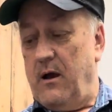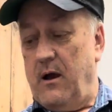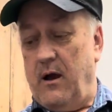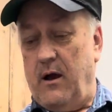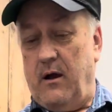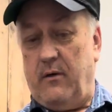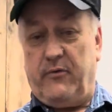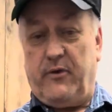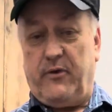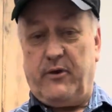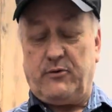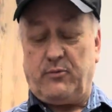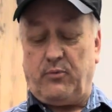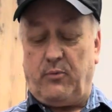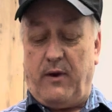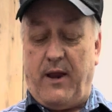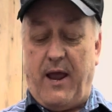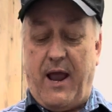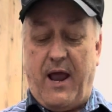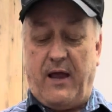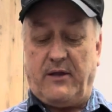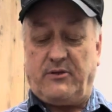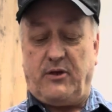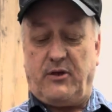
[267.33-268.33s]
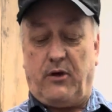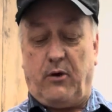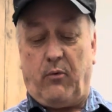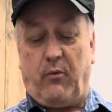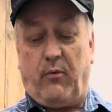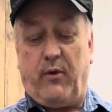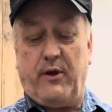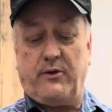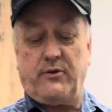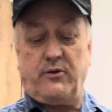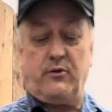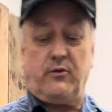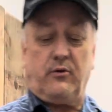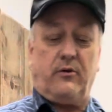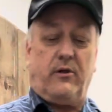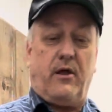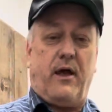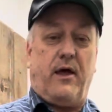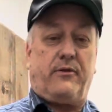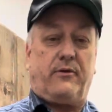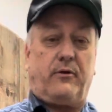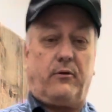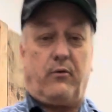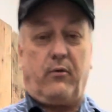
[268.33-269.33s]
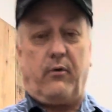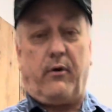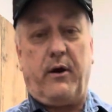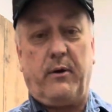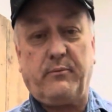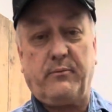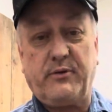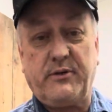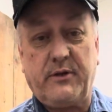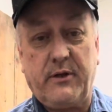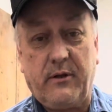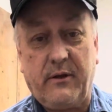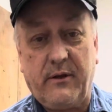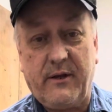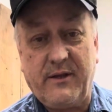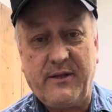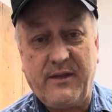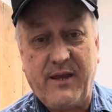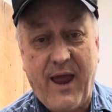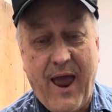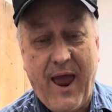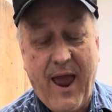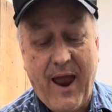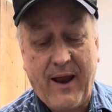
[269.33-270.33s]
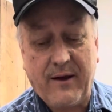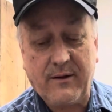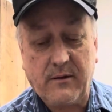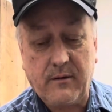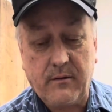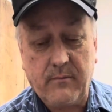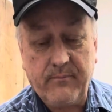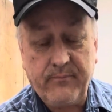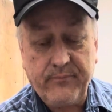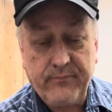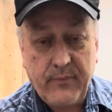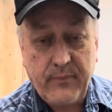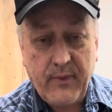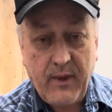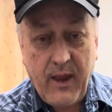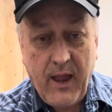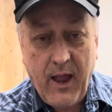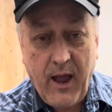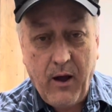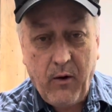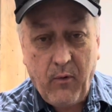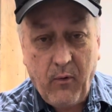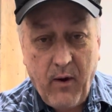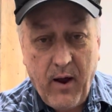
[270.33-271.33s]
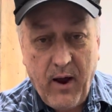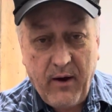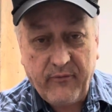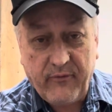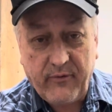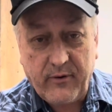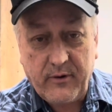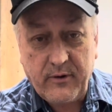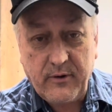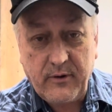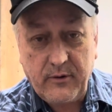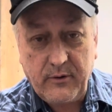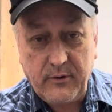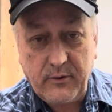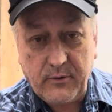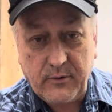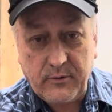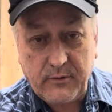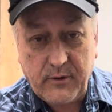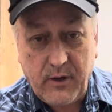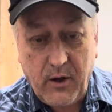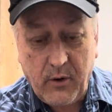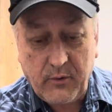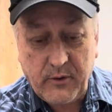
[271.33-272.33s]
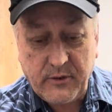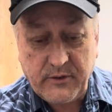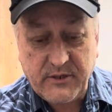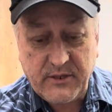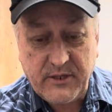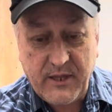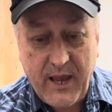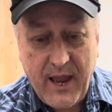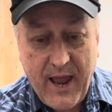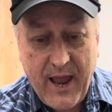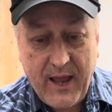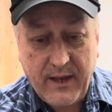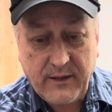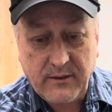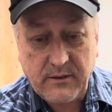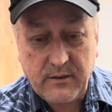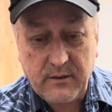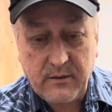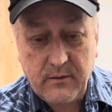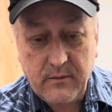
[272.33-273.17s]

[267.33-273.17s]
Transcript: This one has the original leather grip still intact. However, you'll notice that